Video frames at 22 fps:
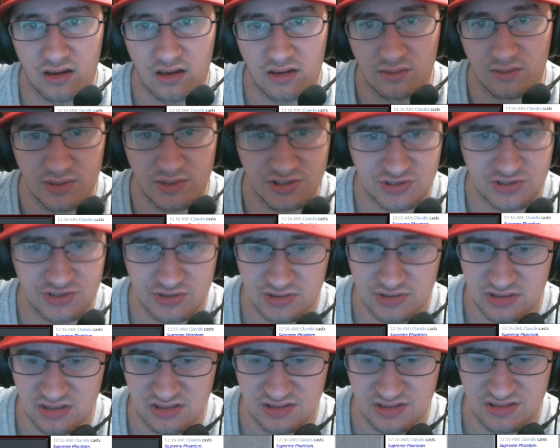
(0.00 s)
which
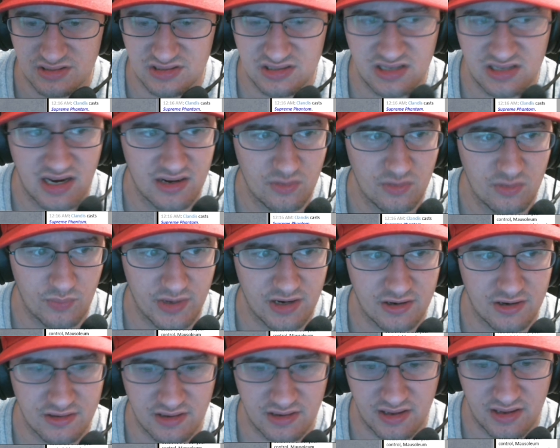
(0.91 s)
is kind of
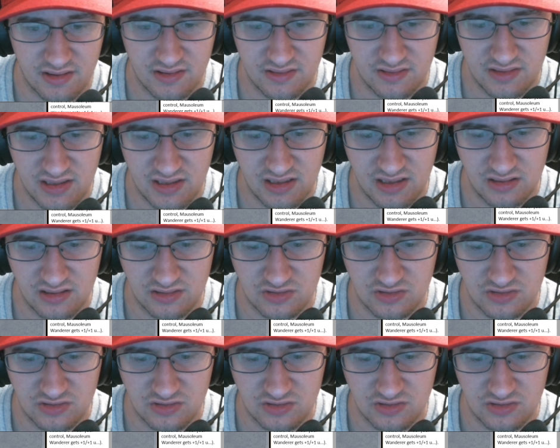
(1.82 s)
weird. And then they